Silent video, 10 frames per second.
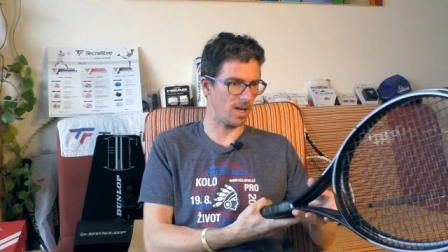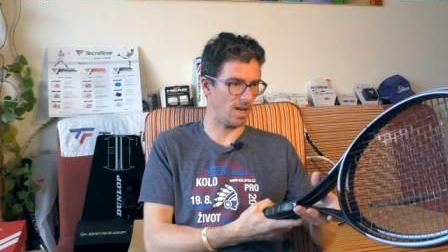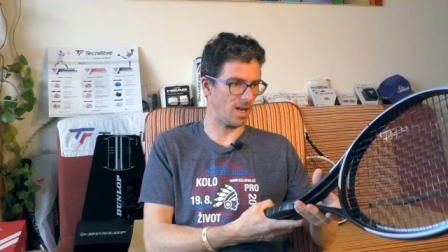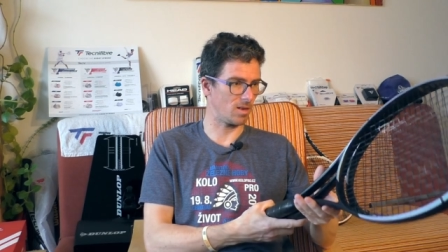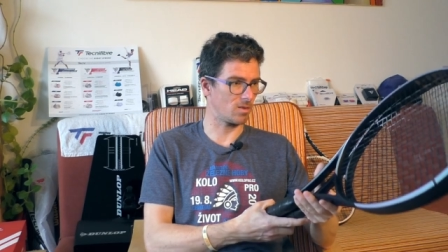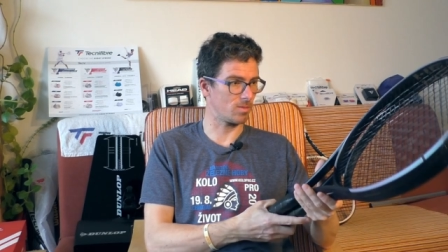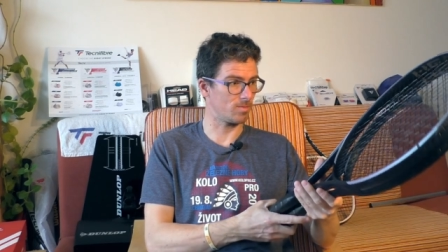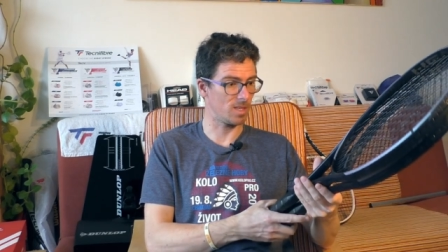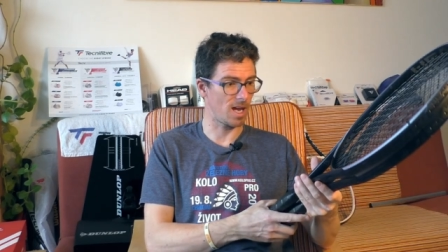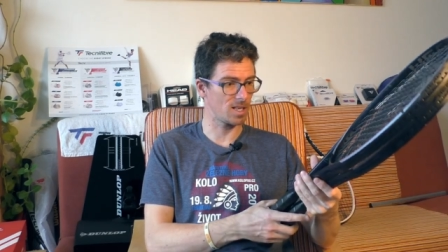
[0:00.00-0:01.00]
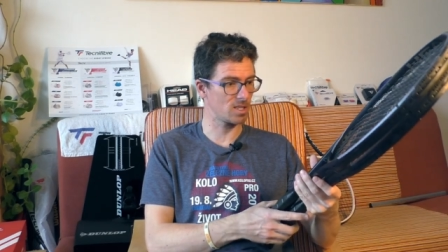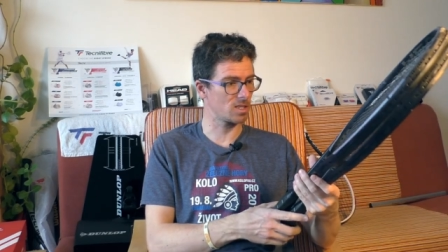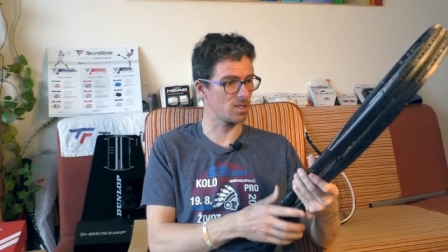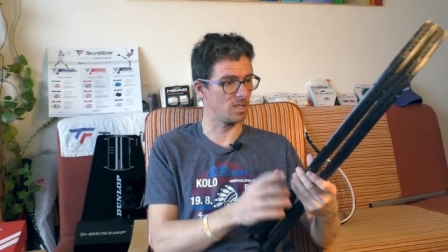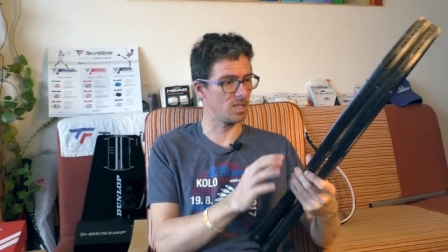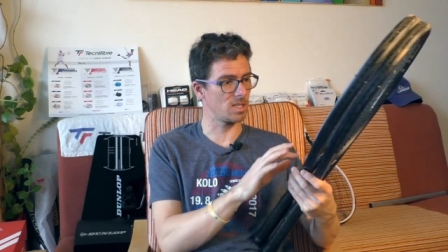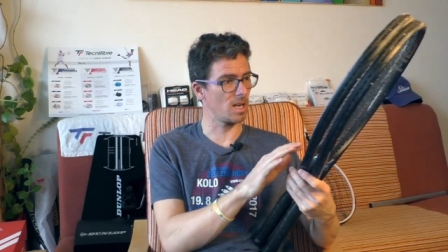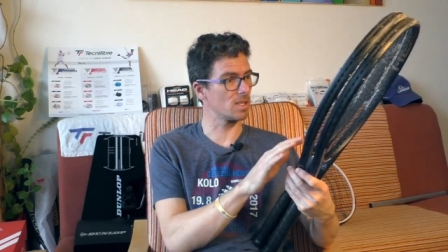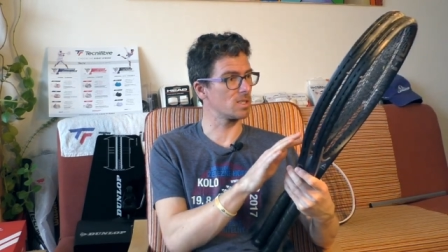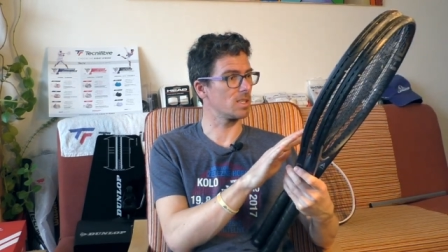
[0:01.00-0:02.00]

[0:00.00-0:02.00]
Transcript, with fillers: and nice details